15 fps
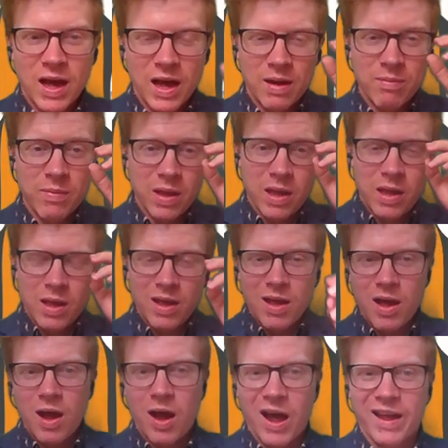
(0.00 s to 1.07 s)

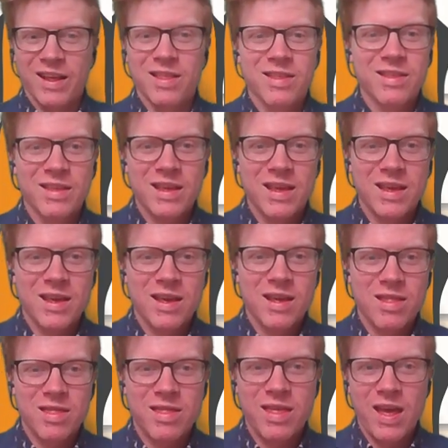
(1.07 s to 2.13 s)
I can see
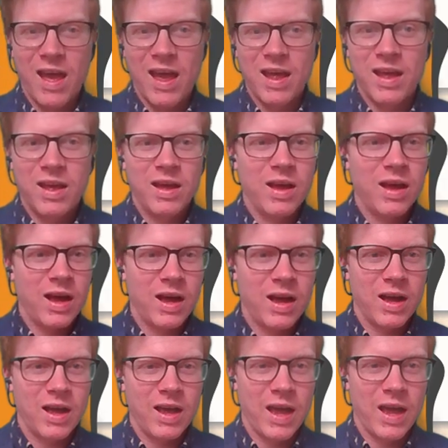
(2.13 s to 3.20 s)
that
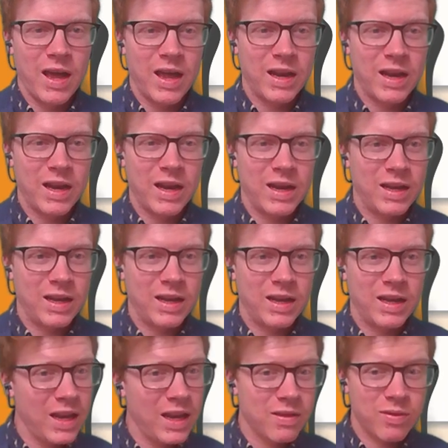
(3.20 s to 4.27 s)
at
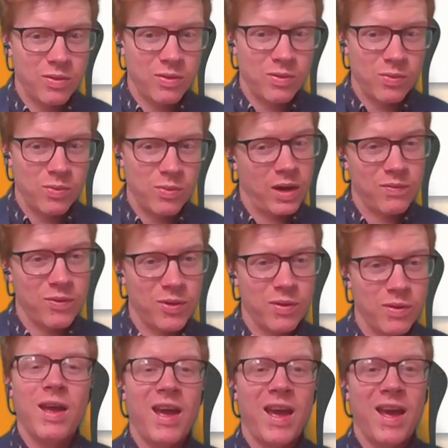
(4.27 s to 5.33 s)
least one of you
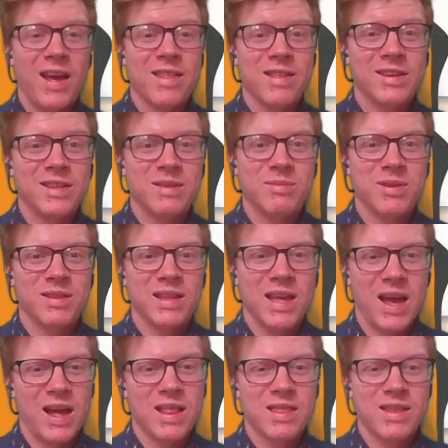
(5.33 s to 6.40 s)
has attempted
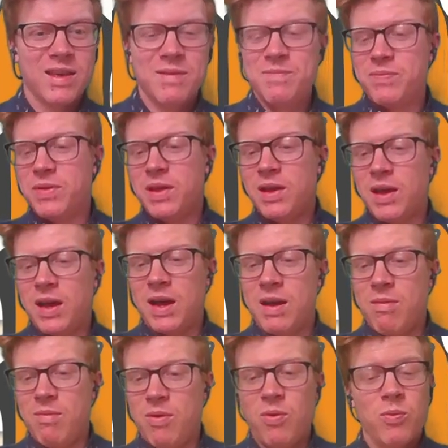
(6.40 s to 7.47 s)
the answer,
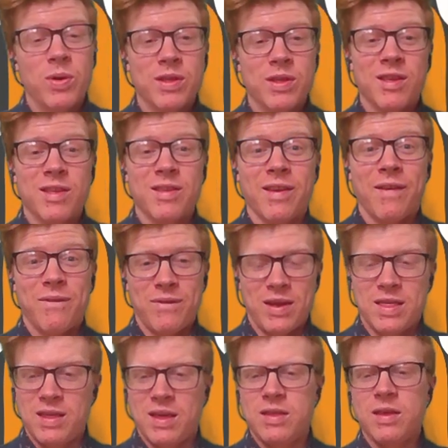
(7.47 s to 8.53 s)
which is
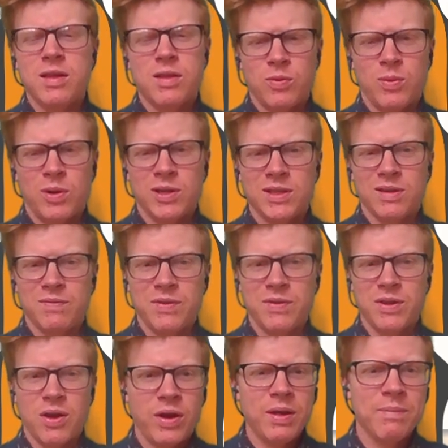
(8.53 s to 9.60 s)
fantastic, so well done,
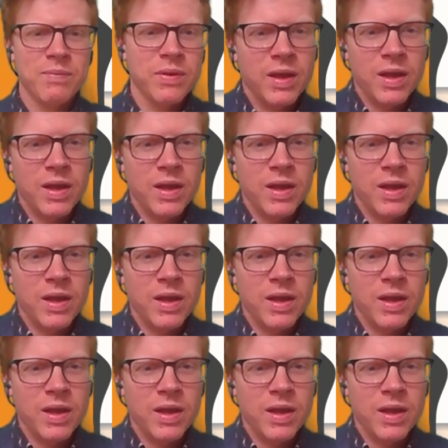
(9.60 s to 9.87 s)
Fiona.